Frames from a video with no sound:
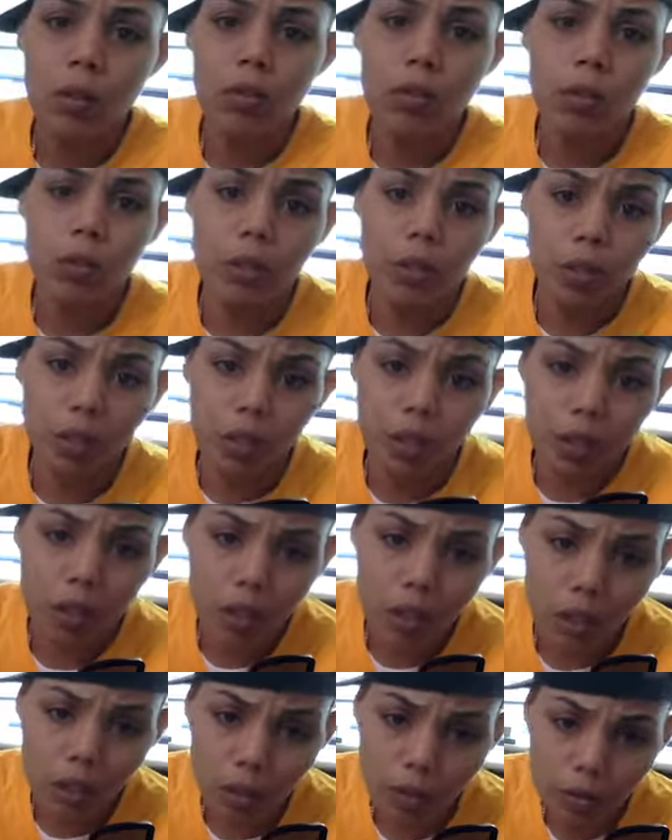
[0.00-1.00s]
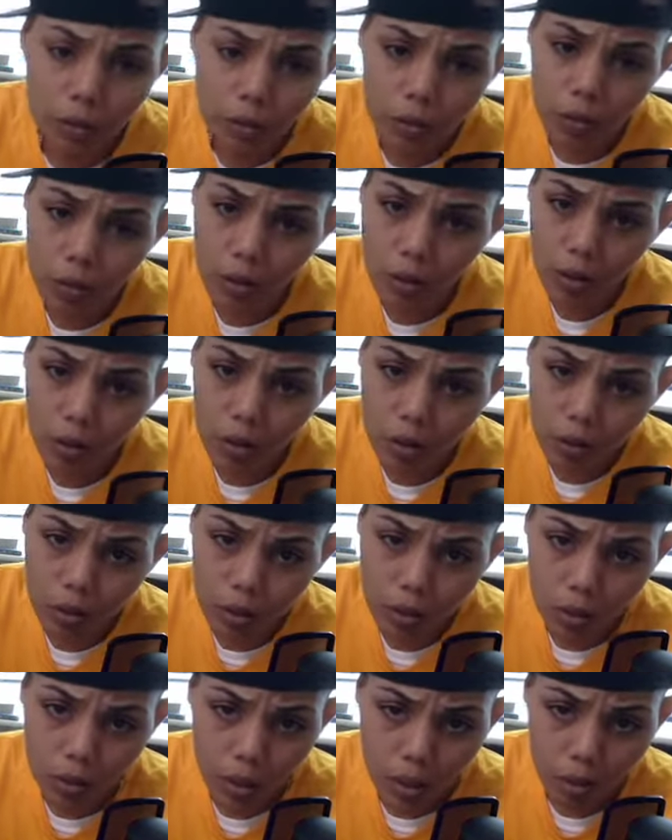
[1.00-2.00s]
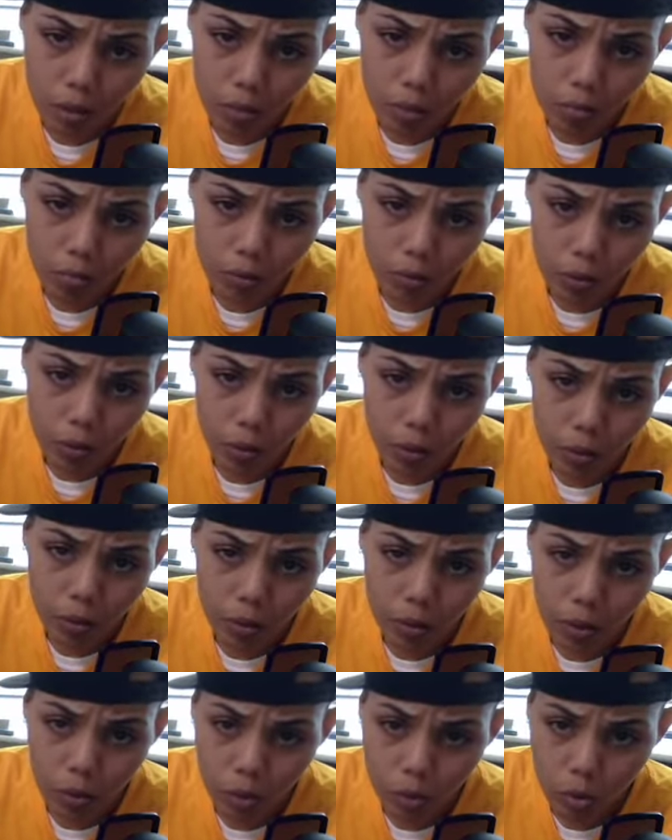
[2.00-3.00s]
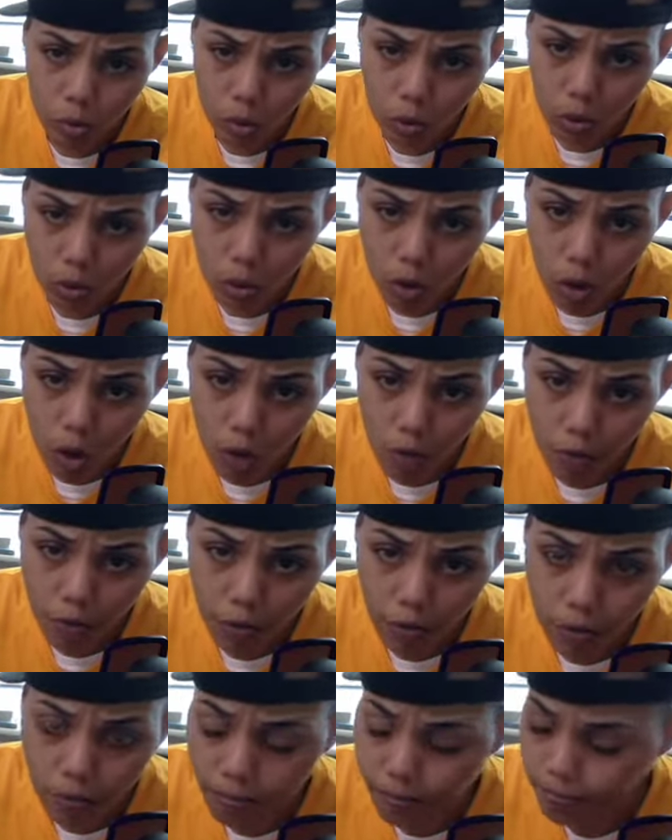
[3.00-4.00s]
First card on the deck for the table for Queen of Pentacles was Coffin.